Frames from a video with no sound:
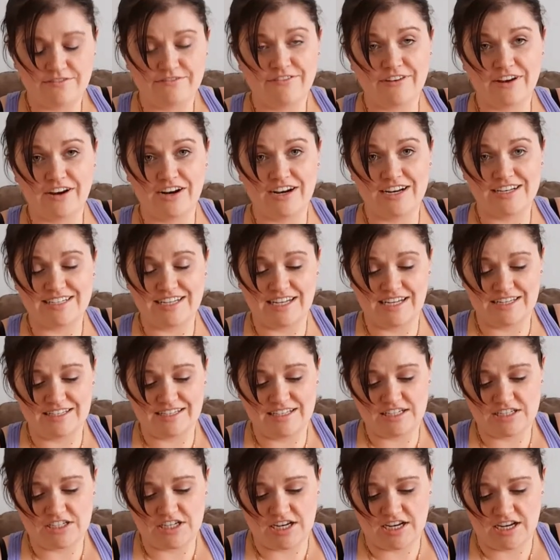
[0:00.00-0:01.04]
Very
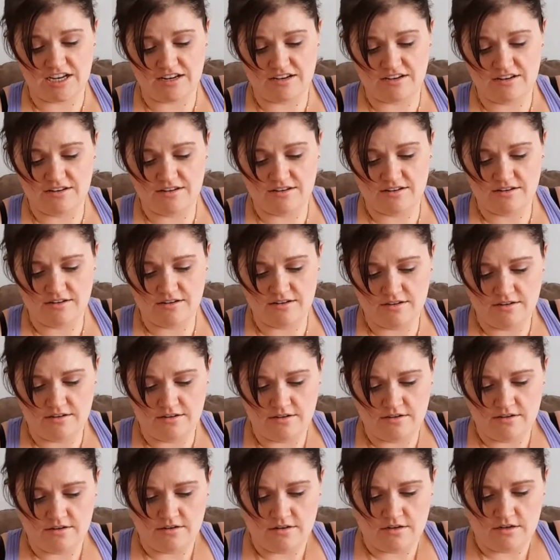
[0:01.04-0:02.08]
dainty chain.
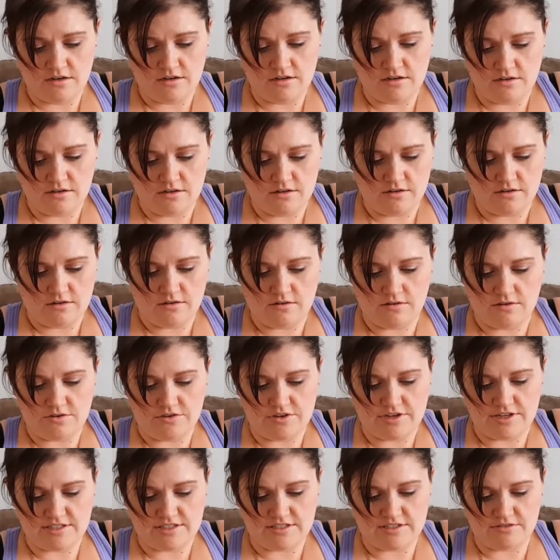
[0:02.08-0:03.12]
Oh, you
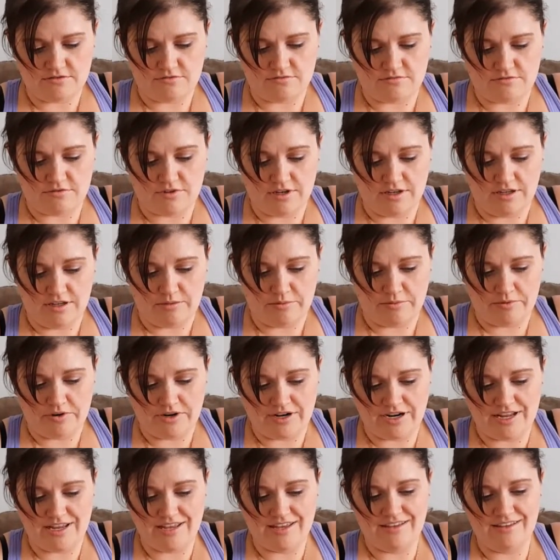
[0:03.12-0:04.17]
guys, this is really
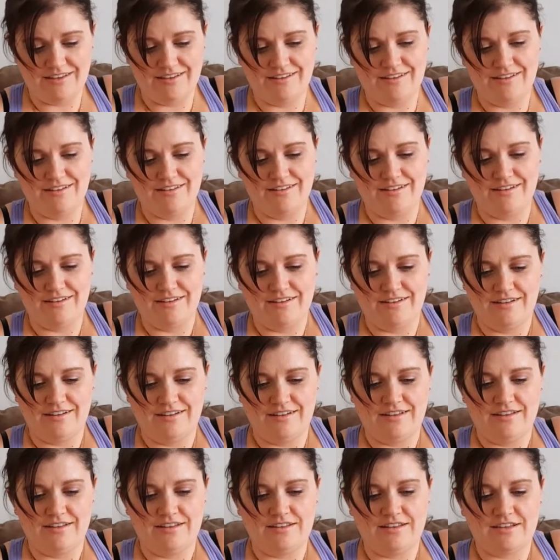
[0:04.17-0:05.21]
pretty.
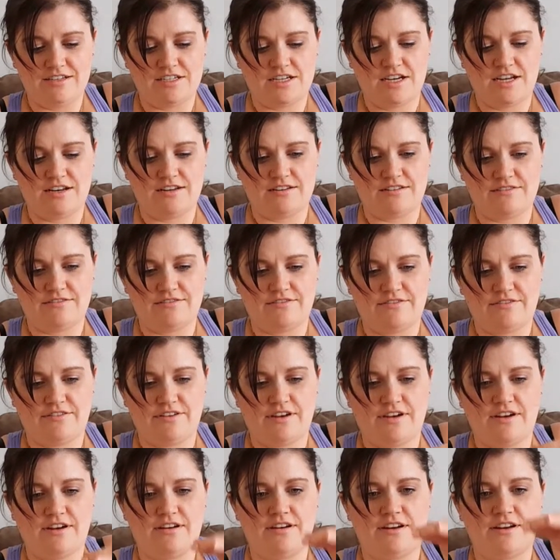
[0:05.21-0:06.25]
The chain is
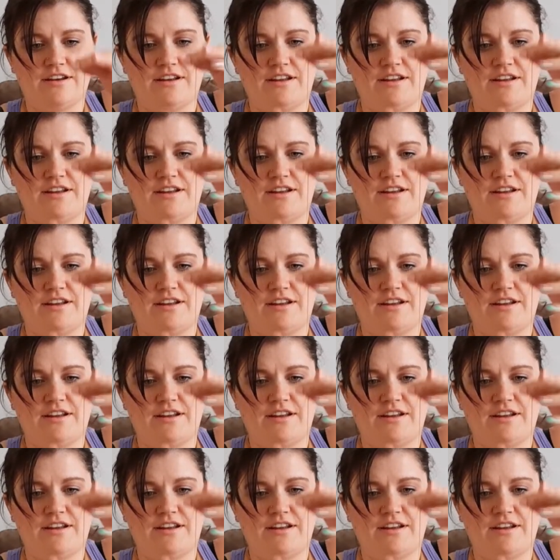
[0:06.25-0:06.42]
very